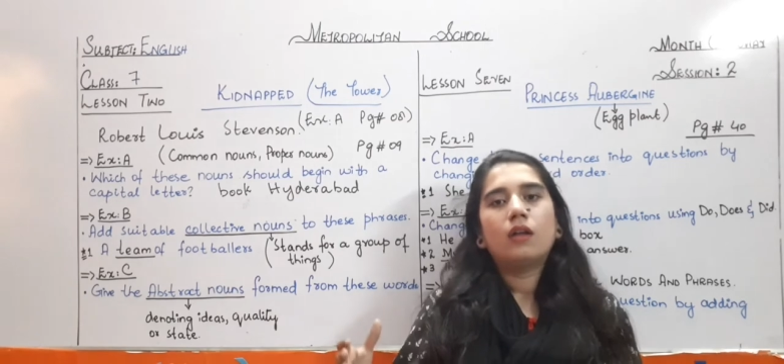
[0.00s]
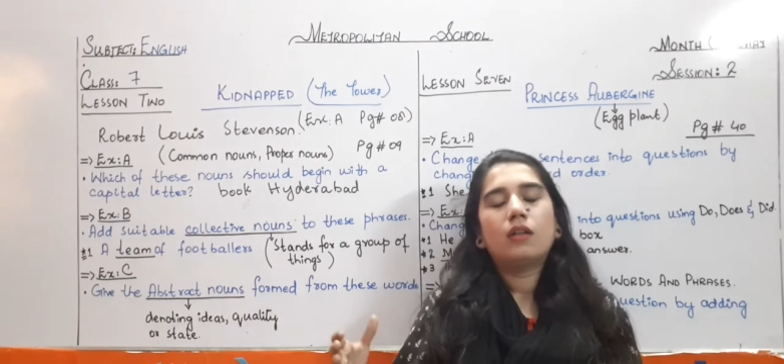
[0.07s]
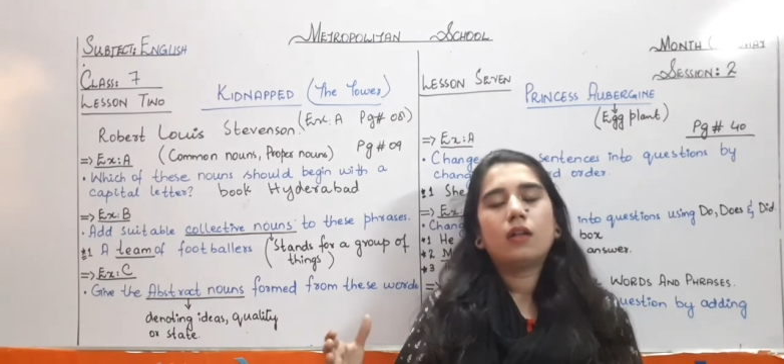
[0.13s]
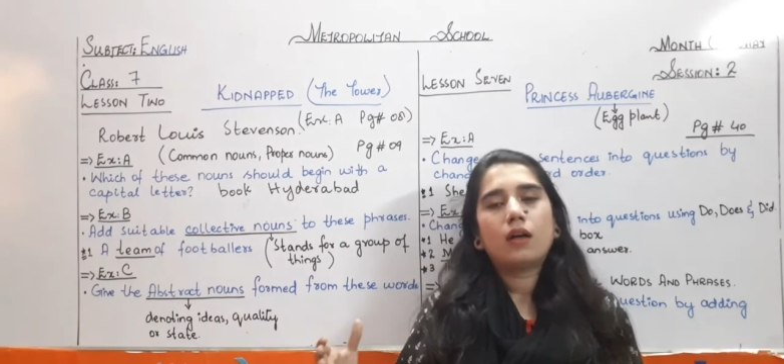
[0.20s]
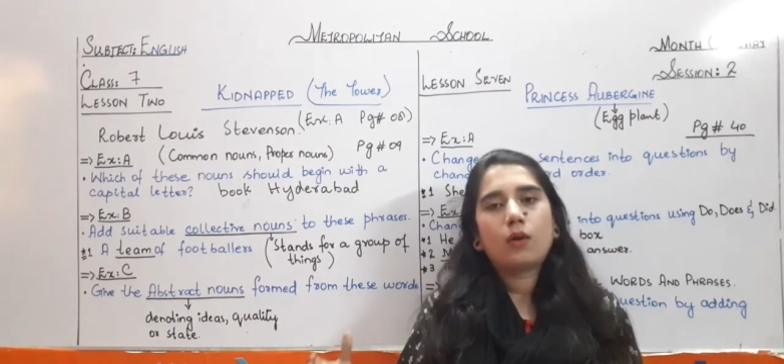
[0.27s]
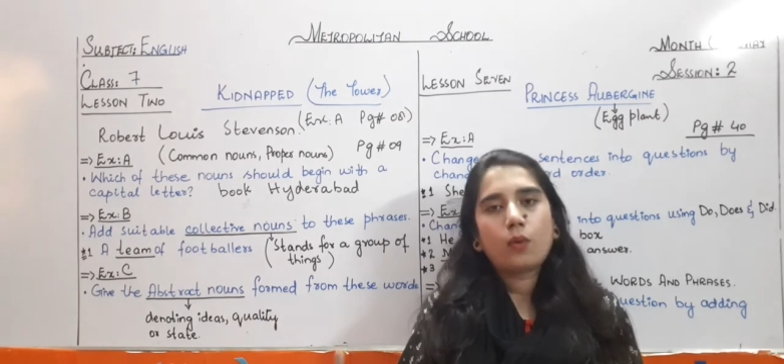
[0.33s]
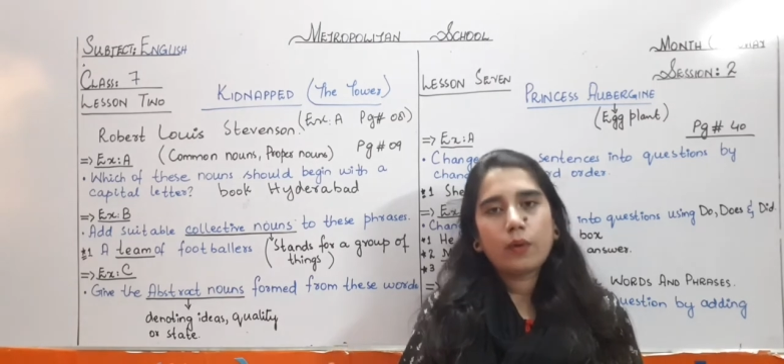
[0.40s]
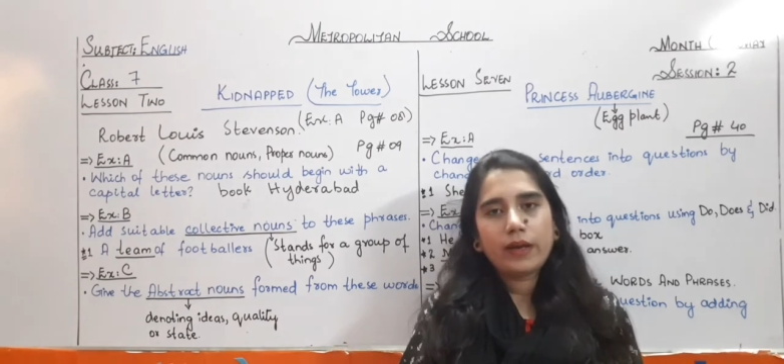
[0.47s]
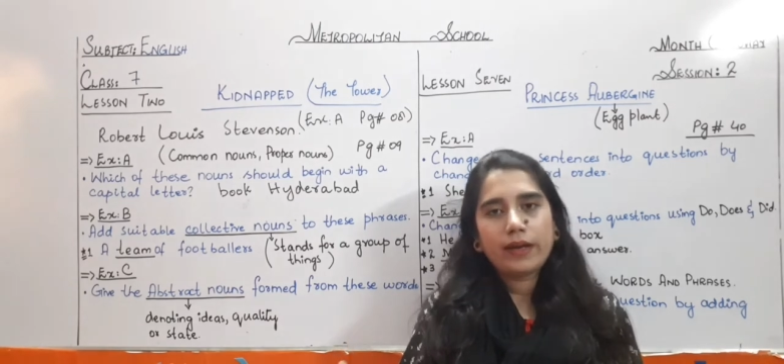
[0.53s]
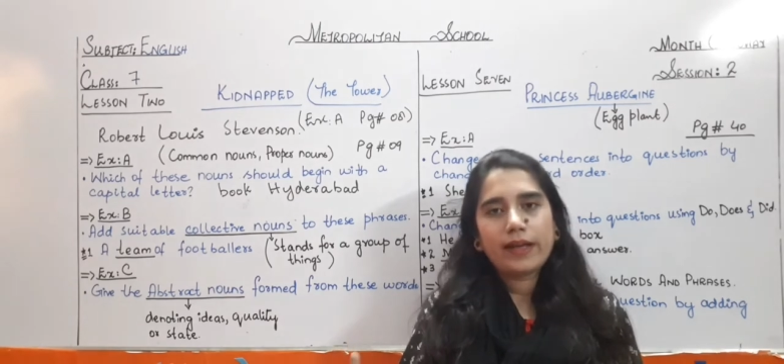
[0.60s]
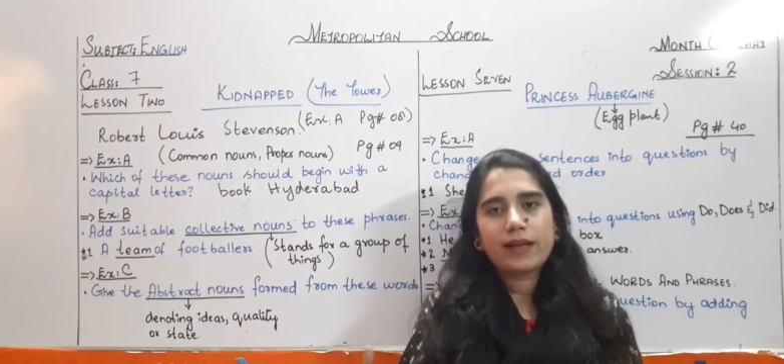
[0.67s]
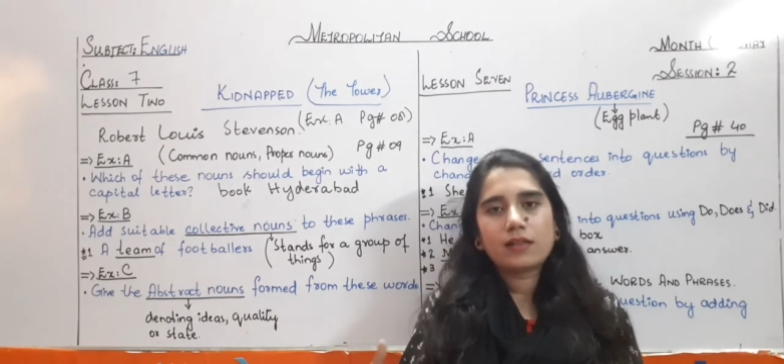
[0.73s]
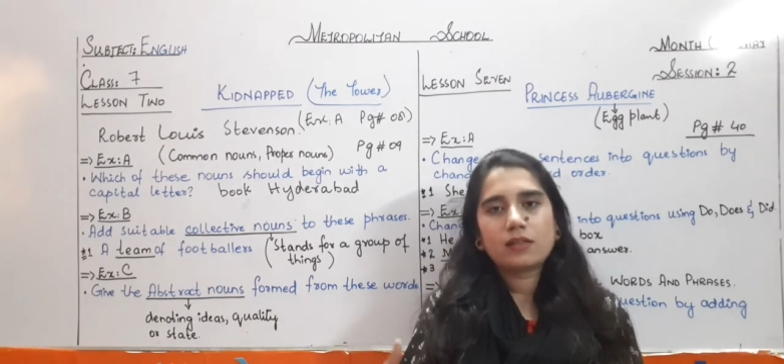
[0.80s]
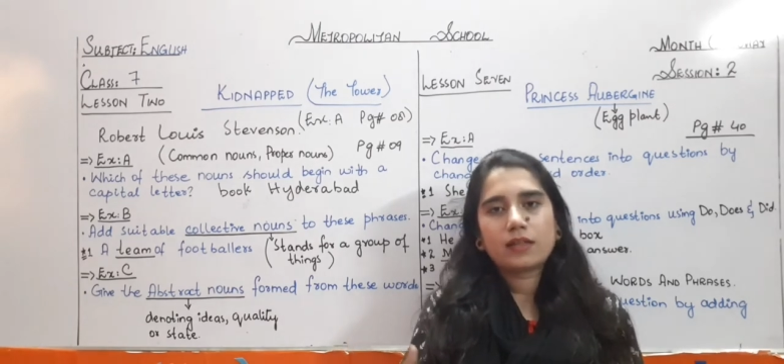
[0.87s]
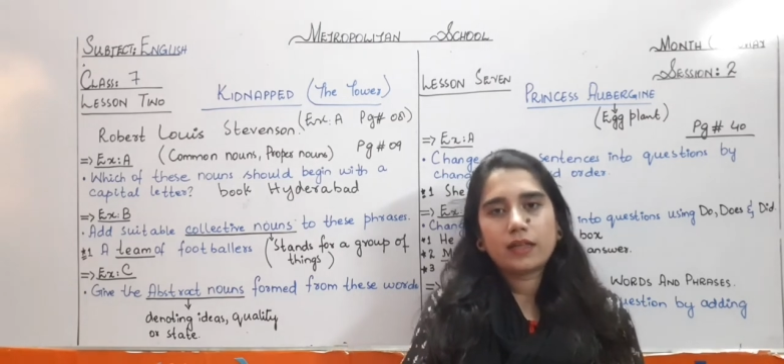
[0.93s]
the queen
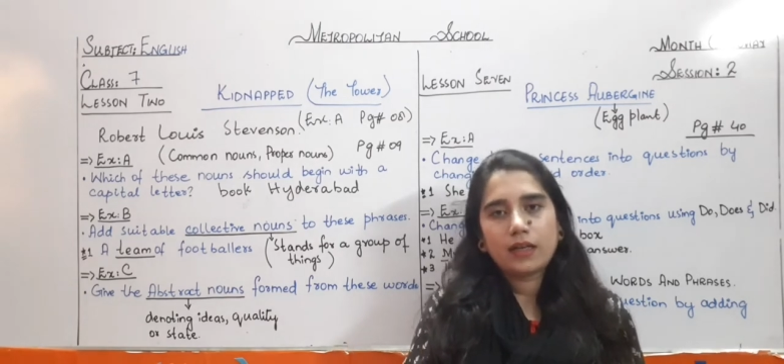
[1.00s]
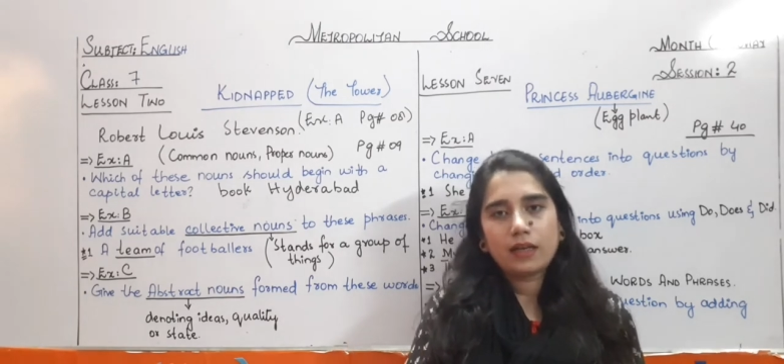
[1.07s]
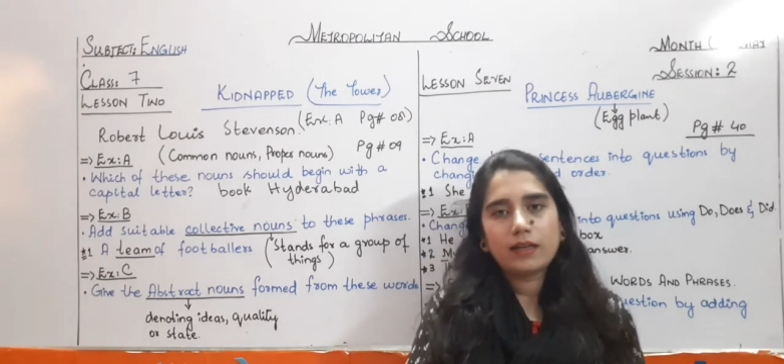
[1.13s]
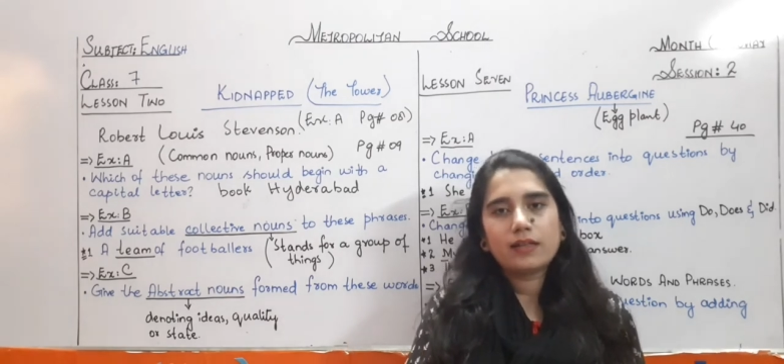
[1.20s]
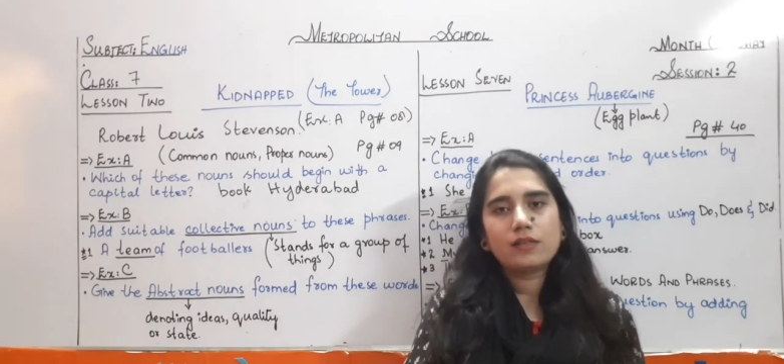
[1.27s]
has killed